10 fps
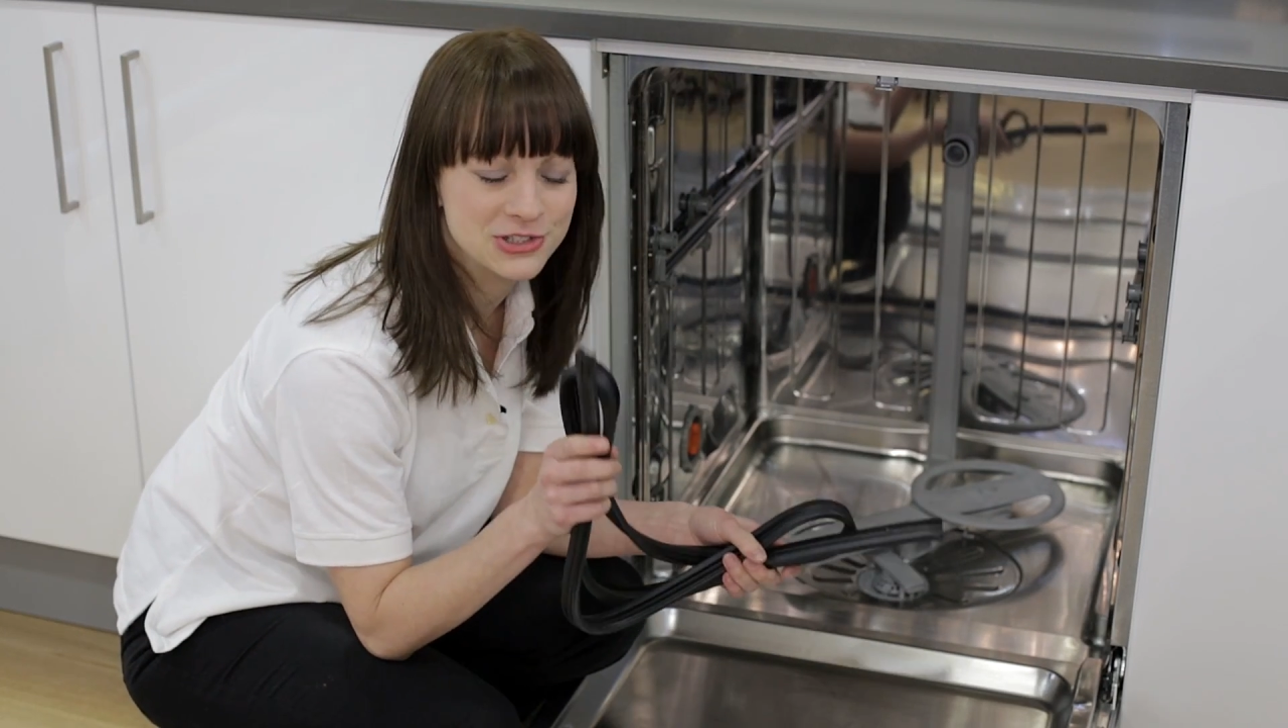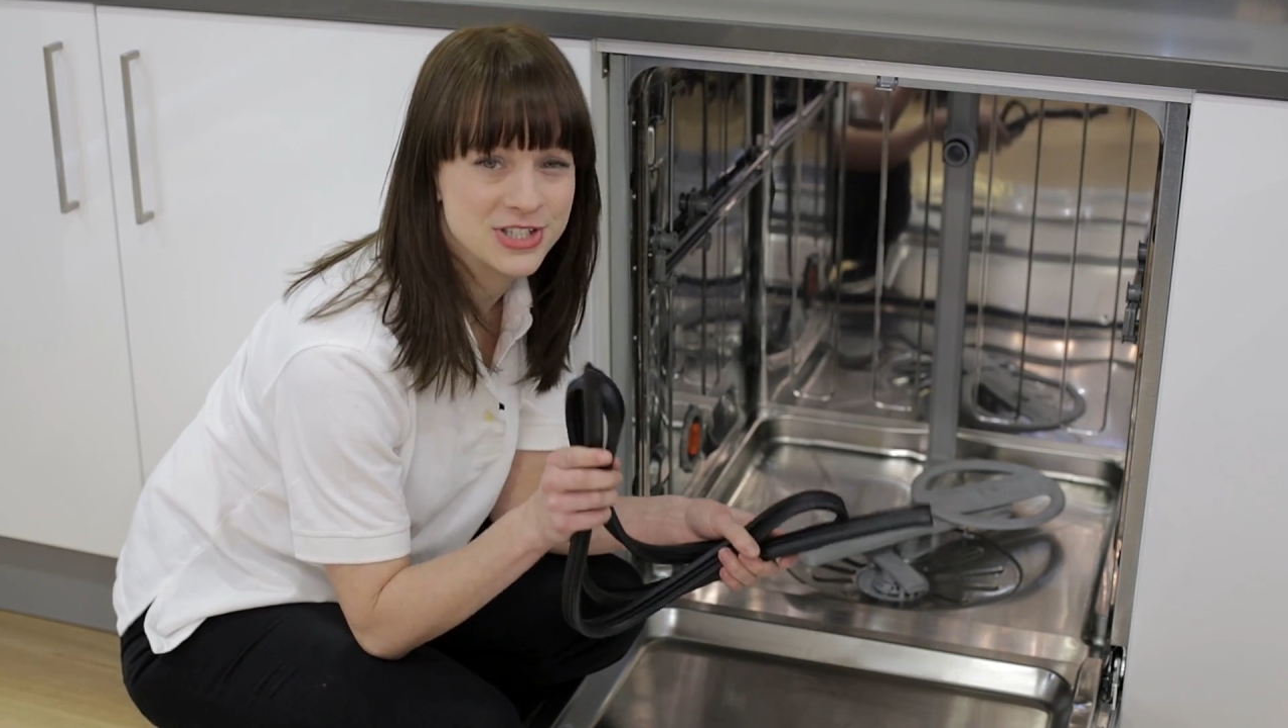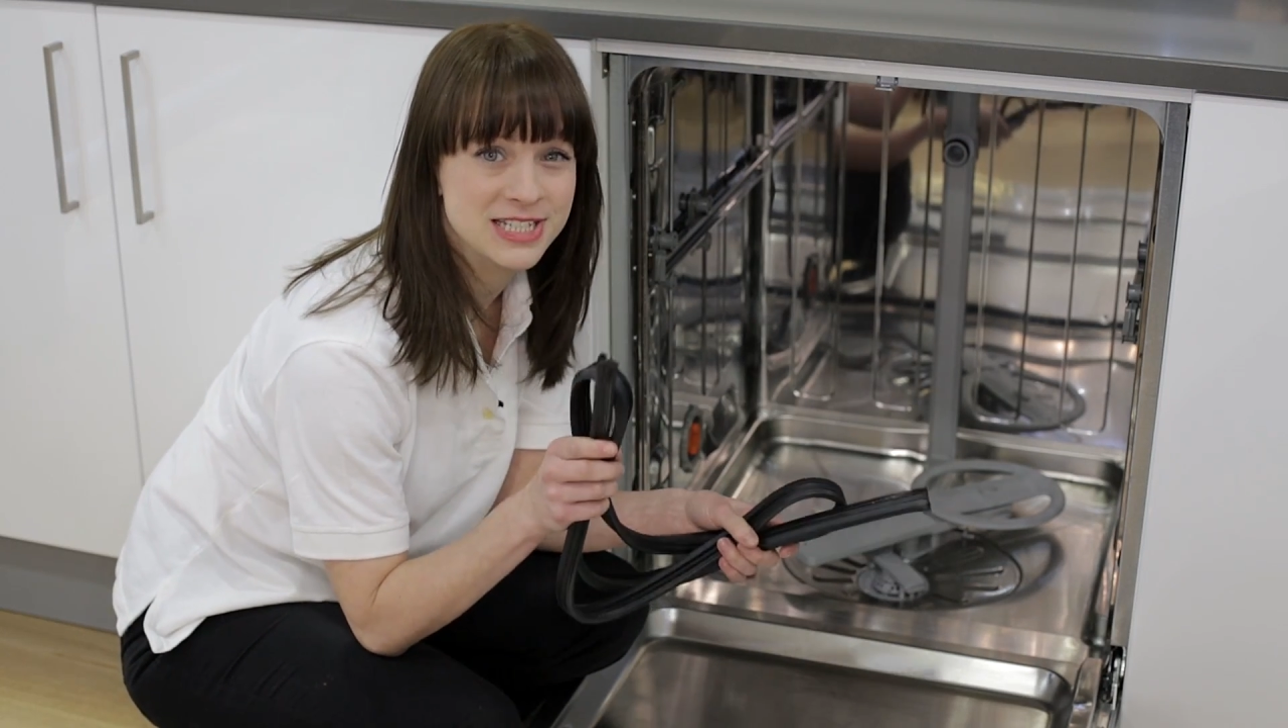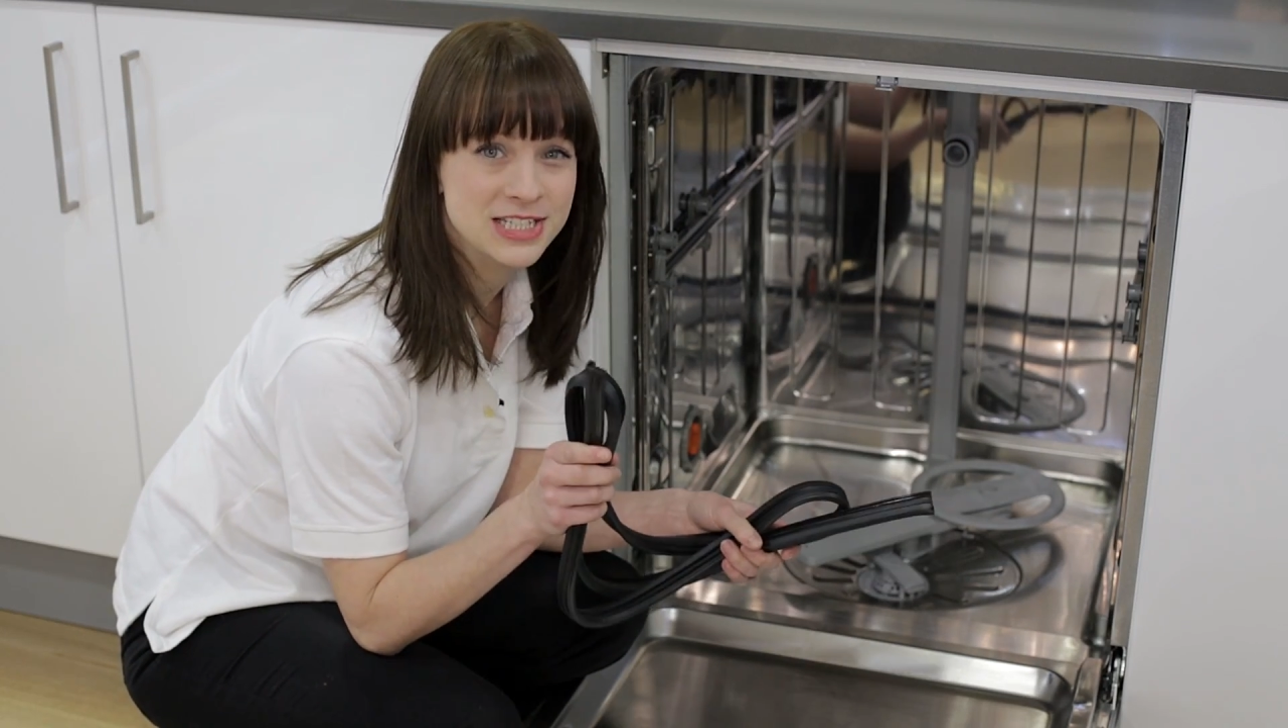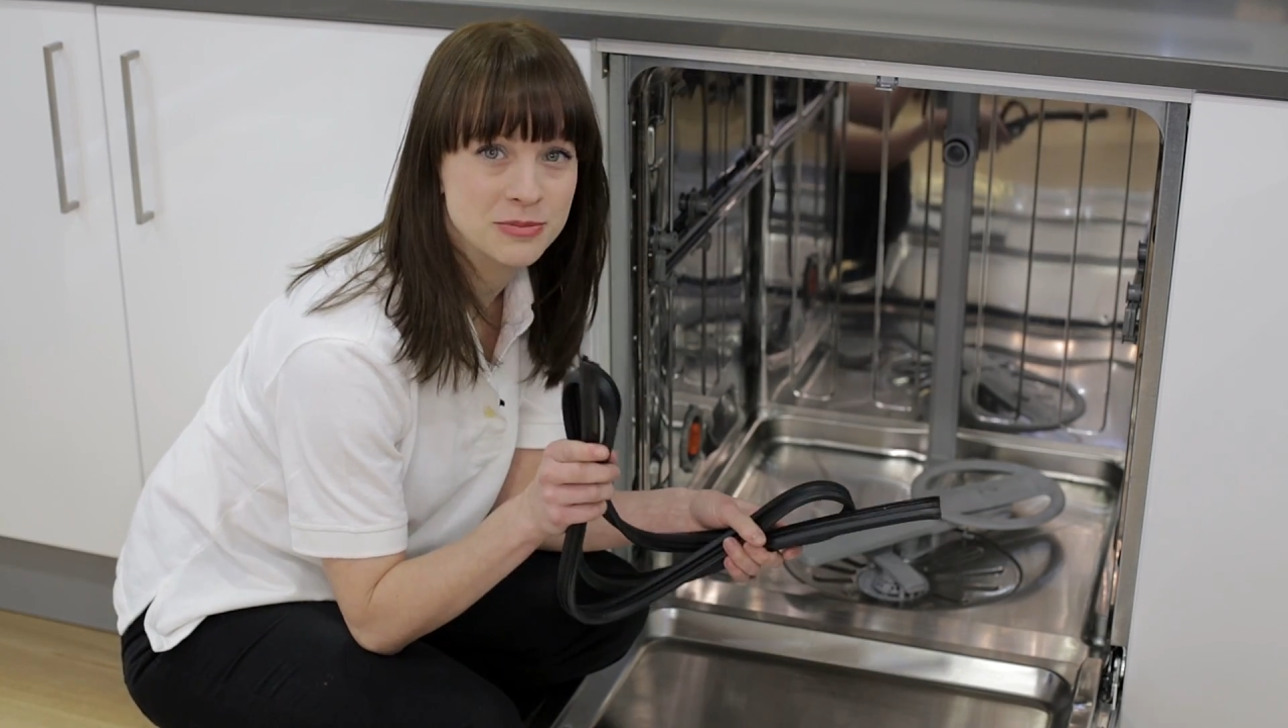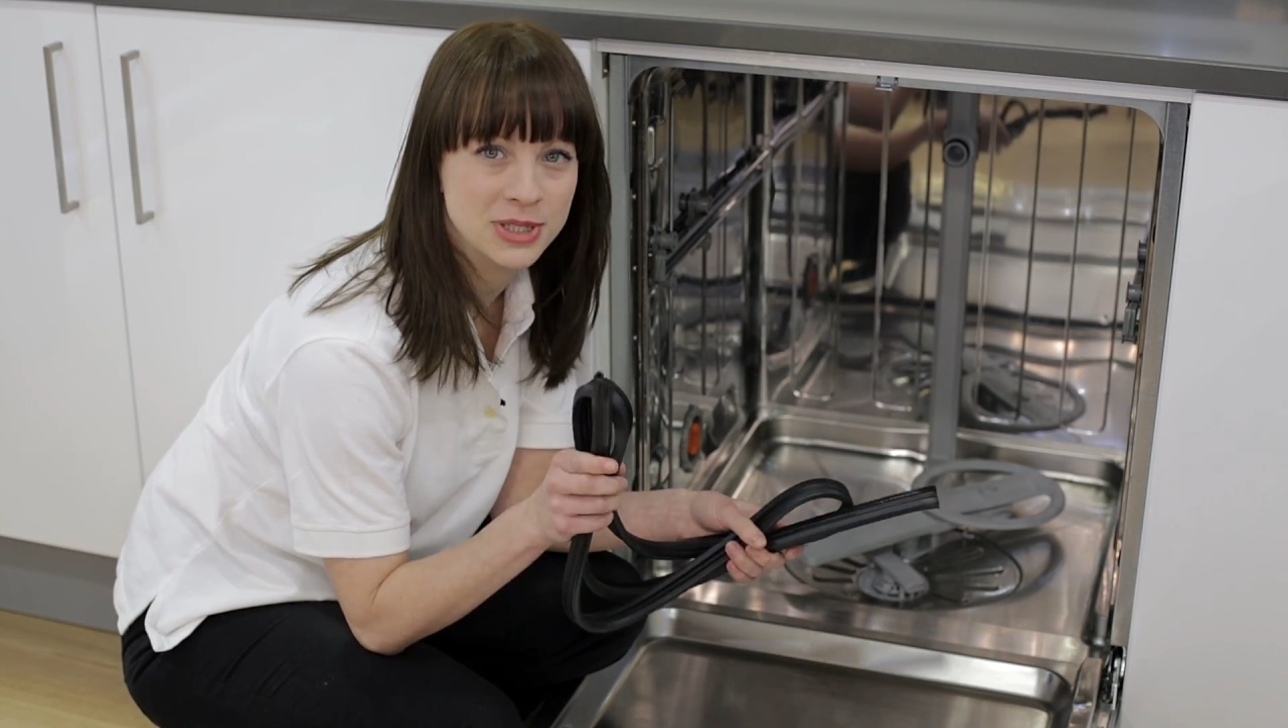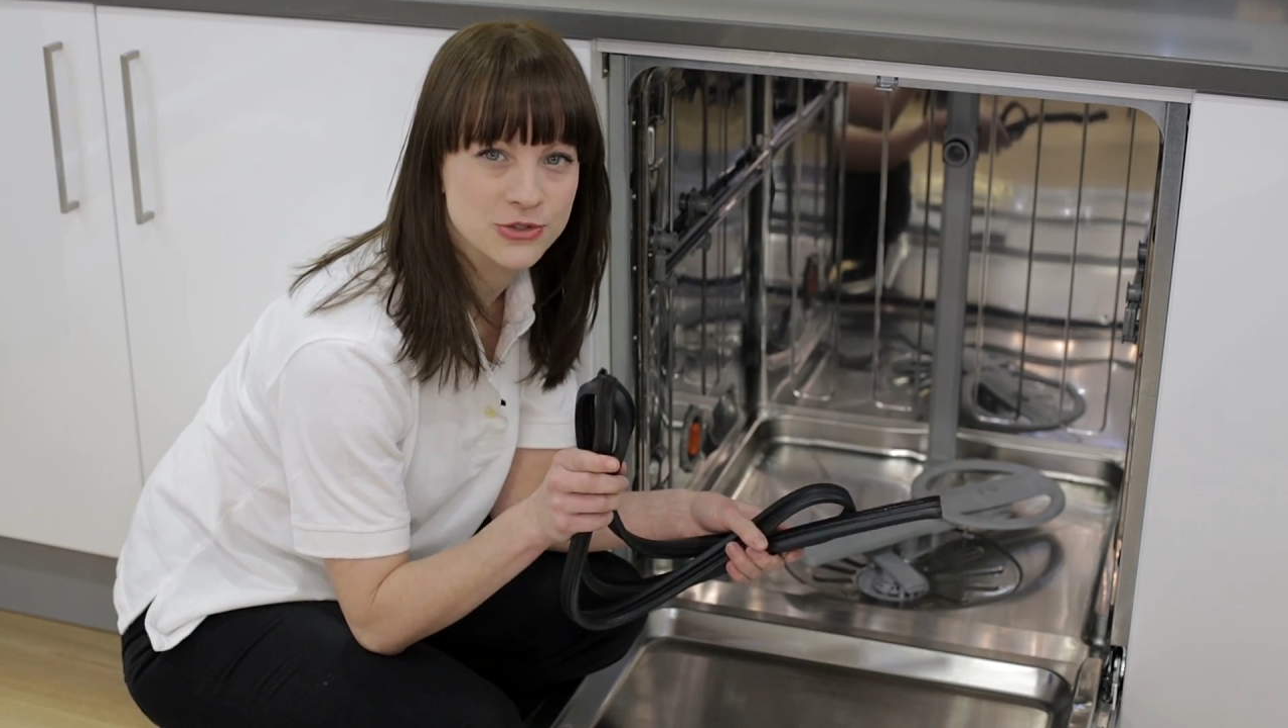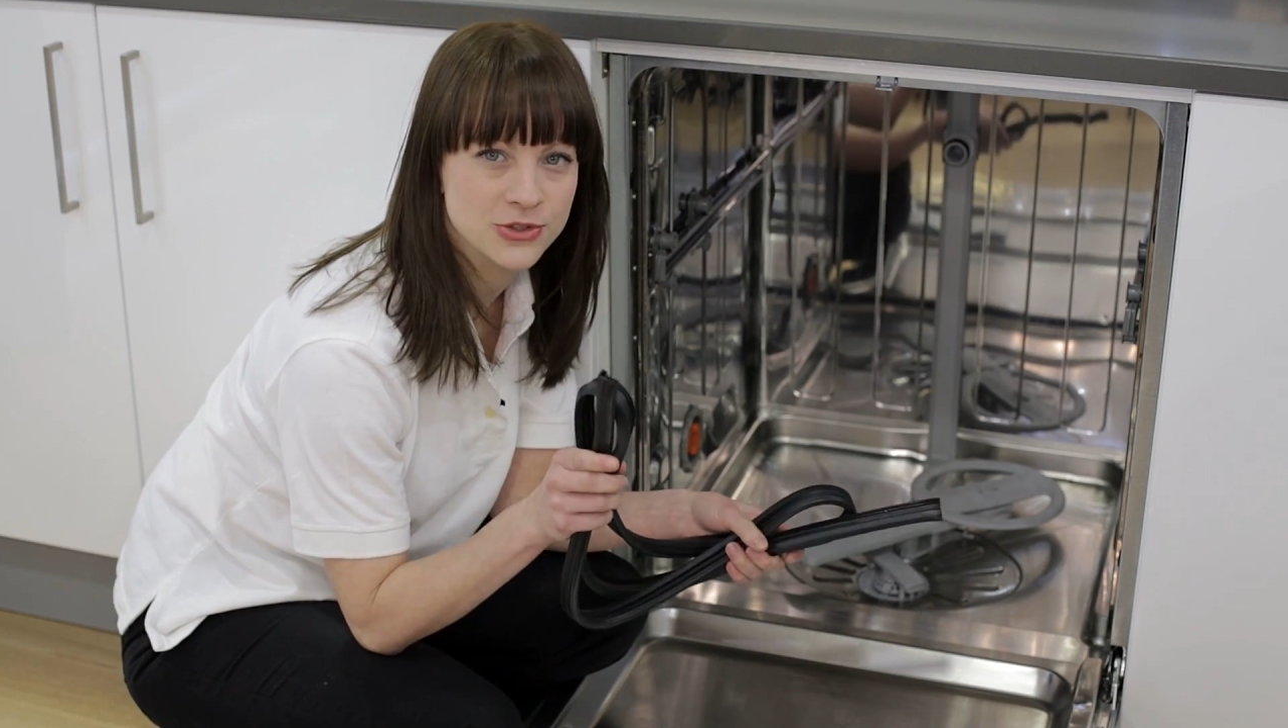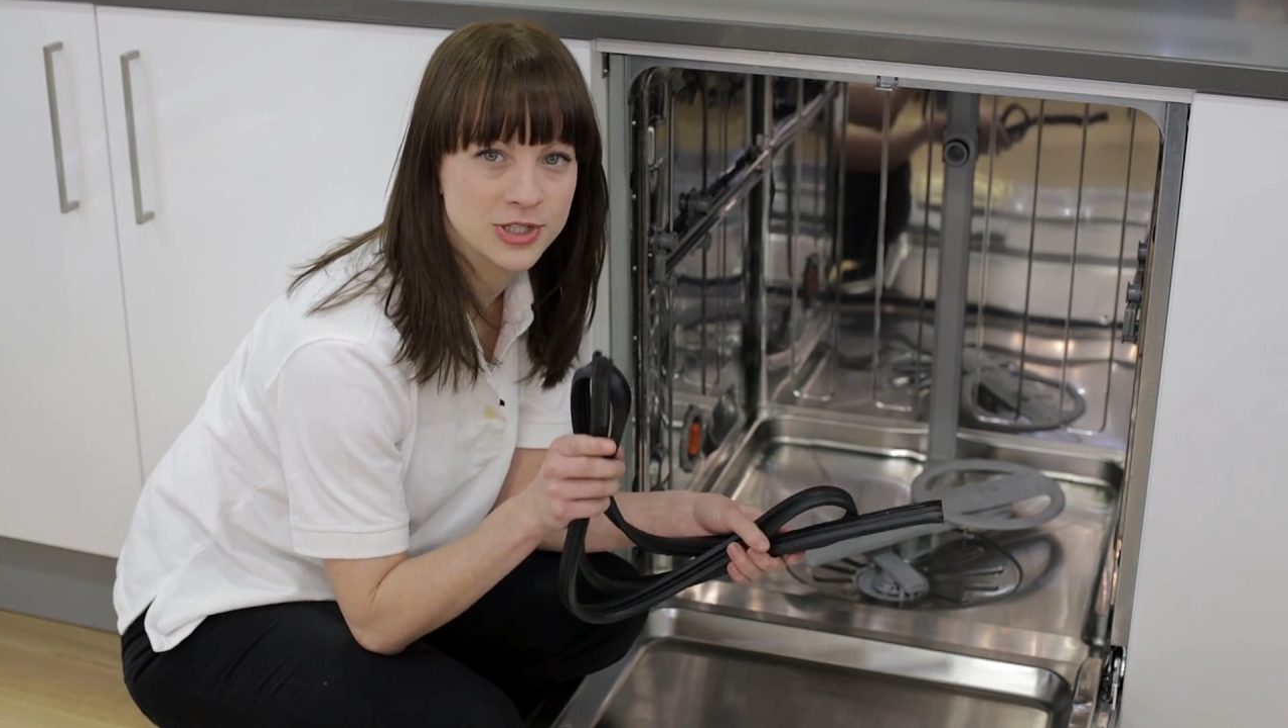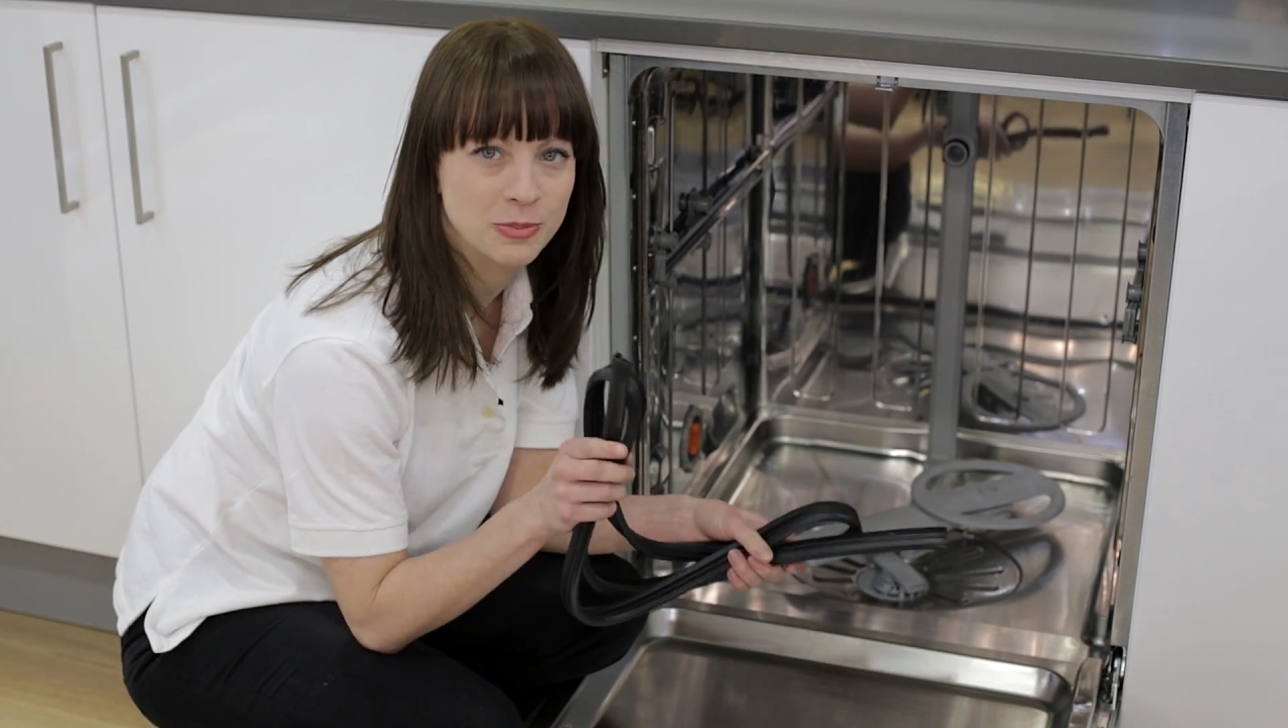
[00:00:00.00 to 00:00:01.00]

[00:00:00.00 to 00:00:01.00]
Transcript: I just need to make sure that